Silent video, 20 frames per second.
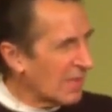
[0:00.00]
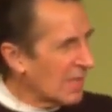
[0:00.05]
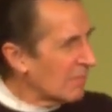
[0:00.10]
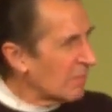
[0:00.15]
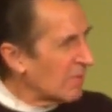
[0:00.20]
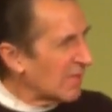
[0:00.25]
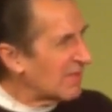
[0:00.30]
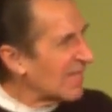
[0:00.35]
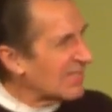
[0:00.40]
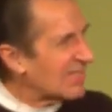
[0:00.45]

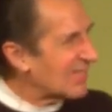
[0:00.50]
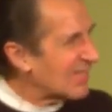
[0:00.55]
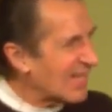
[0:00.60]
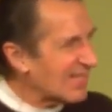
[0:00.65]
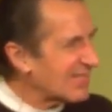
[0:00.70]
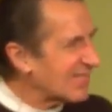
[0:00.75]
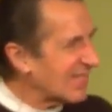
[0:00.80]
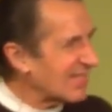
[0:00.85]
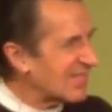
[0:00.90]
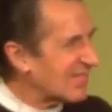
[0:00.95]
But this
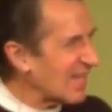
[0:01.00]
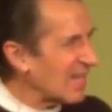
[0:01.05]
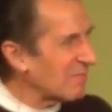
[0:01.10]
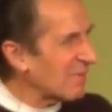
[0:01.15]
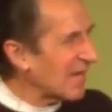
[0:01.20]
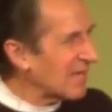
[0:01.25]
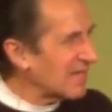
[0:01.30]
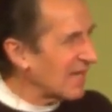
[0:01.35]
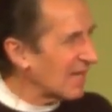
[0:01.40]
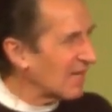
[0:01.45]
says the same
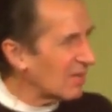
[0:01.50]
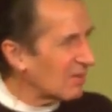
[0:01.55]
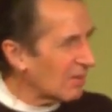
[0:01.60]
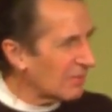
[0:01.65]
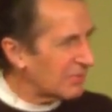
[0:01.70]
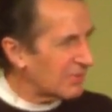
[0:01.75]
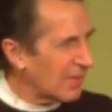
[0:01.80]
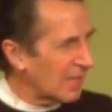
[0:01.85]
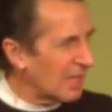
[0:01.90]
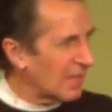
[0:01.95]
identical
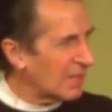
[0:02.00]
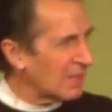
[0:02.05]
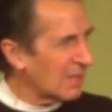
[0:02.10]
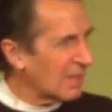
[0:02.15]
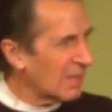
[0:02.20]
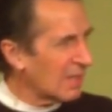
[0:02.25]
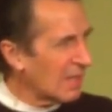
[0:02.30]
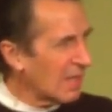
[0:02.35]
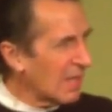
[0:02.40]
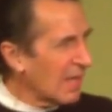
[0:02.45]
thing,
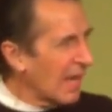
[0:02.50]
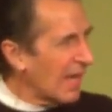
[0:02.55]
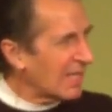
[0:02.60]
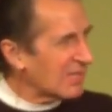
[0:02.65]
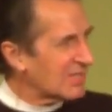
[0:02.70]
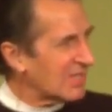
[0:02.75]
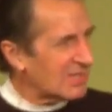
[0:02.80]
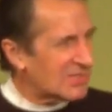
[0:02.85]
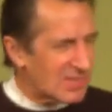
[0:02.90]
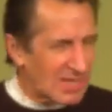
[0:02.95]
has
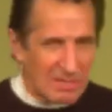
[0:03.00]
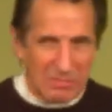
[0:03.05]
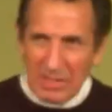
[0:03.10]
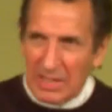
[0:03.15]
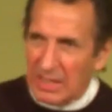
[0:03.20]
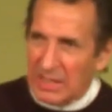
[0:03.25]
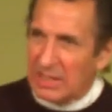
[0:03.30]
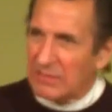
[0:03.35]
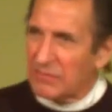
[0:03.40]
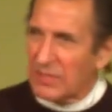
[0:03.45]
the same
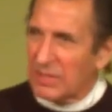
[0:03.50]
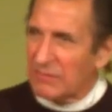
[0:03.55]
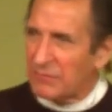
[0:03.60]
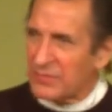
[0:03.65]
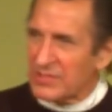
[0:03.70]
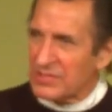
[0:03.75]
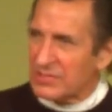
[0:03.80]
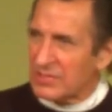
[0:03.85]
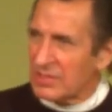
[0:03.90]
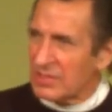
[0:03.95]
kind of
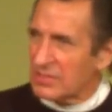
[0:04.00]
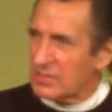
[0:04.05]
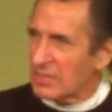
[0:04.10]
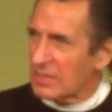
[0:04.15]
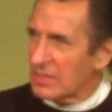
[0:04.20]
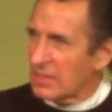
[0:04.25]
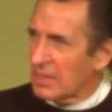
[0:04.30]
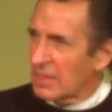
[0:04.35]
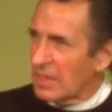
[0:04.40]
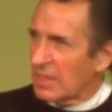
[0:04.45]
emphasis
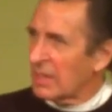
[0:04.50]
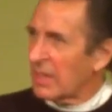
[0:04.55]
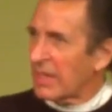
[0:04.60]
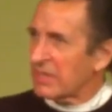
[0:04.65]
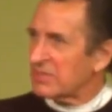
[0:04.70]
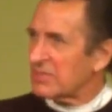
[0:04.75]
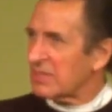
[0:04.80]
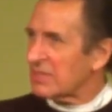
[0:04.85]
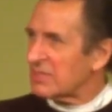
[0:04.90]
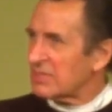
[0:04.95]
and
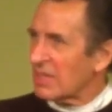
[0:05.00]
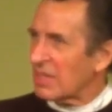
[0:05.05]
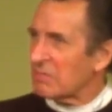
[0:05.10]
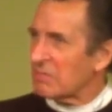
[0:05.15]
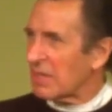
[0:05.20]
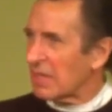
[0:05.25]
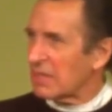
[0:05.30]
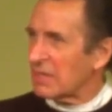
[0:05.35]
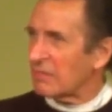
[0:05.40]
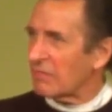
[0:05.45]
has the same
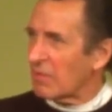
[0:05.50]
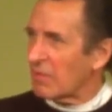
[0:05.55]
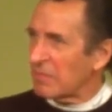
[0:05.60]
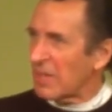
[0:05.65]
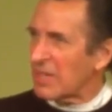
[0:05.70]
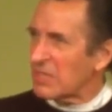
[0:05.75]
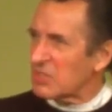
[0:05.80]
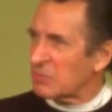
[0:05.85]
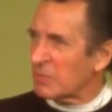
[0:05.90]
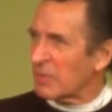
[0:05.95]
kind of
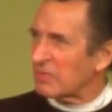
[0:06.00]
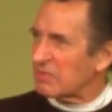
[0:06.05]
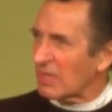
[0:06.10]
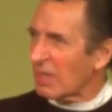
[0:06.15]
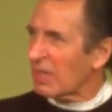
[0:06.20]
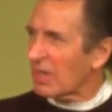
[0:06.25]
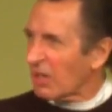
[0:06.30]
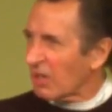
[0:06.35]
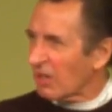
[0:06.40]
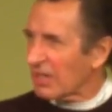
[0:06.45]
amazement that
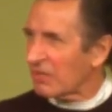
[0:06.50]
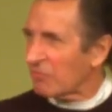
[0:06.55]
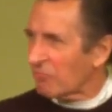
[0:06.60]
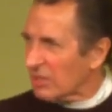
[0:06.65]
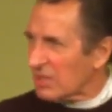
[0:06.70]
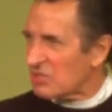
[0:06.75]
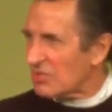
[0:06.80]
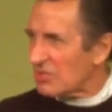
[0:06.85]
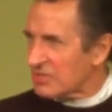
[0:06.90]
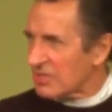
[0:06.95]
literally
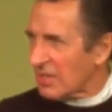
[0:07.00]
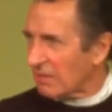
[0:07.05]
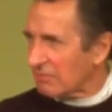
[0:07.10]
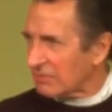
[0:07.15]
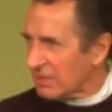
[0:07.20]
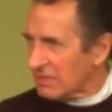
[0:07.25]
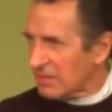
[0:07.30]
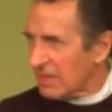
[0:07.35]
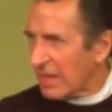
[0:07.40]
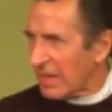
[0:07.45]
reaches out
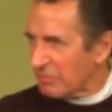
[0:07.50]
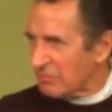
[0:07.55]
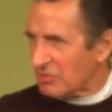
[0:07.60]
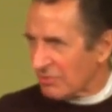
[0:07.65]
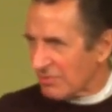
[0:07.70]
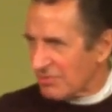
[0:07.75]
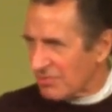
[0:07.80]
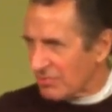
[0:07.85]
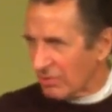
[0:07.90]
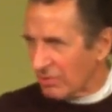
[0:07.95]
and
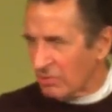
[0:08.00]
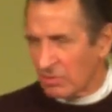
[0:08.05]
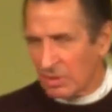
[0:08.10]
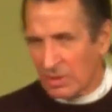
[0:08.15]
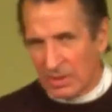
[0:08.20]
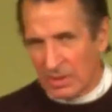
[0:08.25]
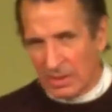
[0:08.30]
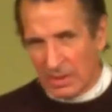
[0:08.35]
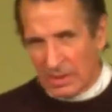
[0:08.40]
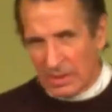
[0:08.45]
captures you
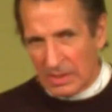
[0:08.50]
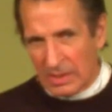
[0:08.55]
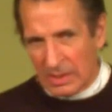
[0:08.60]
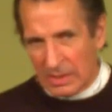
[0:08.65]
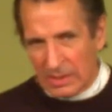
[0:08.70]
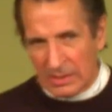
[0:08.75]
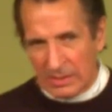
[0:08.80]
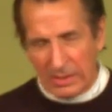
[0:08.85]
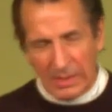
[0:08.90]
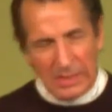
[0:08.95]
uh,
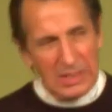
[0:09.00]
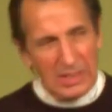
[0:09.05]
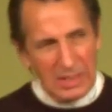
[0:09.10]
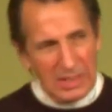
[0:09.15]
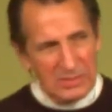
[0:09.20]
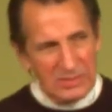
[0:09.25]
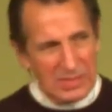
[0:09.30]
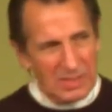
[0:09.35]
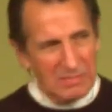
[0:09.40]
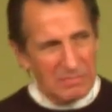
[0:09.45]
in
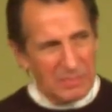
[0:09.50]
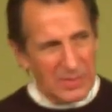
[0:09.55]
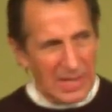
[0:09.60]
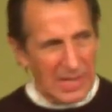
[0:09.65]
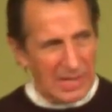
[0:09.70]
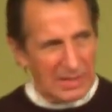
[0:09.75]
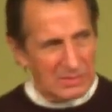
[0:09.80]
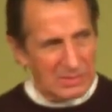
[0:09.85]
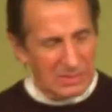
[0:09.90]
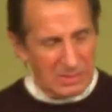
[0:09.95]
its
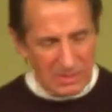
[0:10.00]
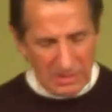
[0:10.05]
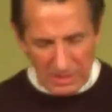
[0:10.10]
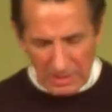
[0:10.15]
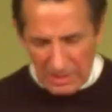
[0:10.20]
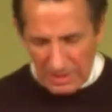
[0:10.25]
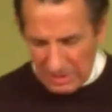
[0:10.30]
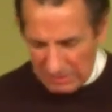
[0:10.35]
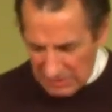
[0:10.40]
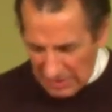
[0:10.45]
impact.
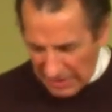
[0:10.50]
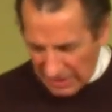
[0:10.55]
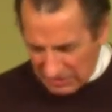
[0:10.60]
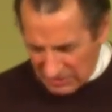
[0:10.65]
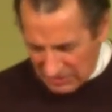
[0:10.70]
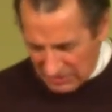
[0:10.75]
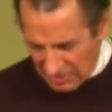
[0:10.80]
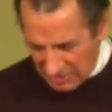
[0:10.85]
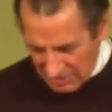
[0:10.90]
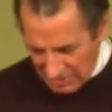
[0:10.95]
And
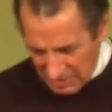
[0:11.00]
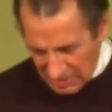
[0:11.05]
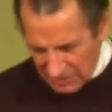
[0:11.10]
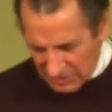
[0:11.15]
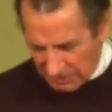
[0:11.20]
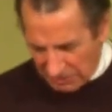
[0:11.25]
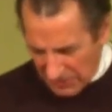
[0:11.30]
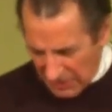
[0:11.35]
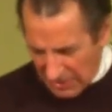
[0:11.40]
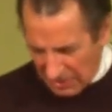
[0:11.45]
that's this
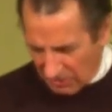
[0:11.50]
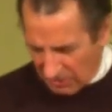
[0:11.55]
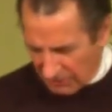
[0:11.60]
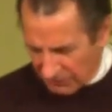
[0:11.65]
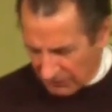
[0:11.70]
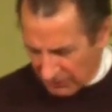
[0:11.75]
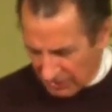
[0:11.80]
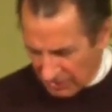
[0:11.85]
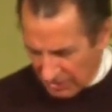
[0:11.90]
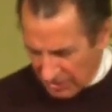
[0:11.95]

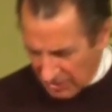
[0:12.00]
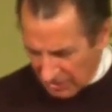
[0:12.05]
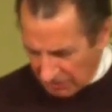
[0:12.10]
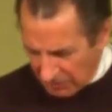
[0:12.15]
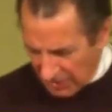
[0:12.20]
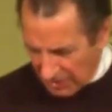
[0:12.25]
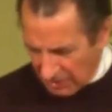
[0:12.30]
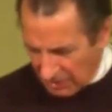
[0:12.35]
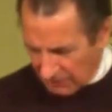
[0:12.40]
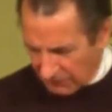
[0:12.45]
powerful
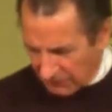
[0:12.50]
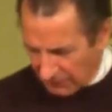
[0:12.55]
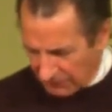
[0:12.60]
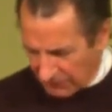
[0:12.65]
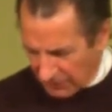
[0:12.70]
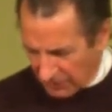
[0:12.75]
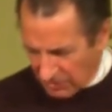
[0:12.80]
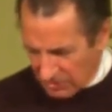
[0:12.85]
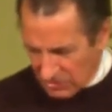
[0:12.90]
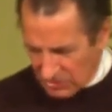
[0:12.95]
powerful
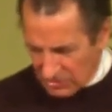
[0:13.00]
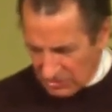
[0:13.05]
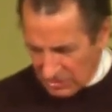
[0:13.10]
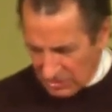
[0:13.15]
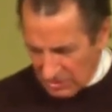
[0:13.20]
verse.